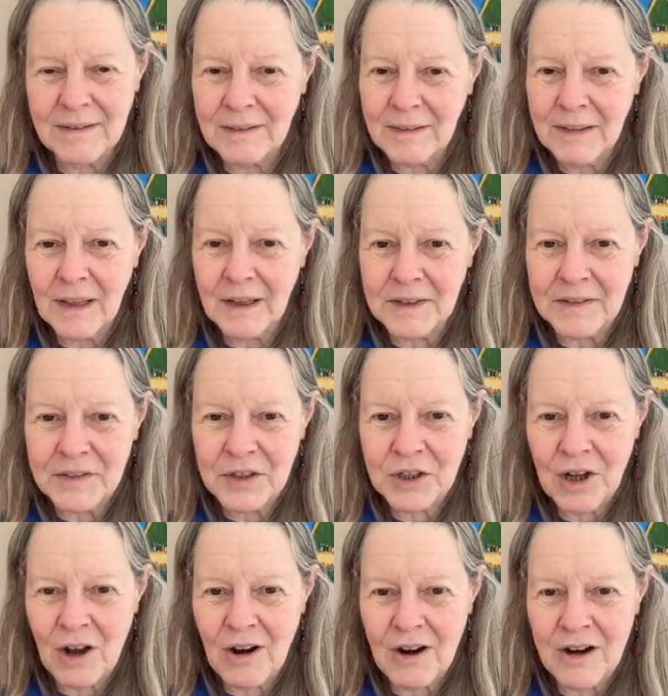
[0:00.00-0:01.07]
Lilith
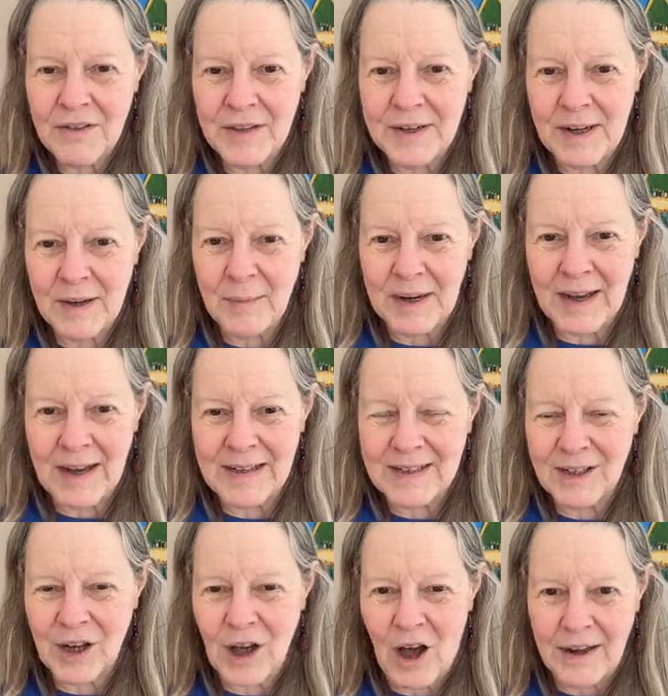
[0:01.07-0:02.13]
Star, the
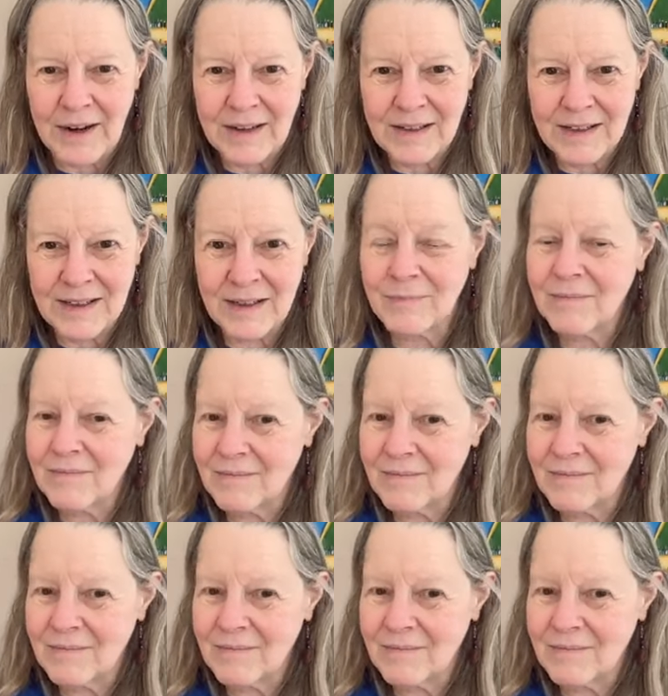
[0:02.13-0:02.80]
demonized goddess.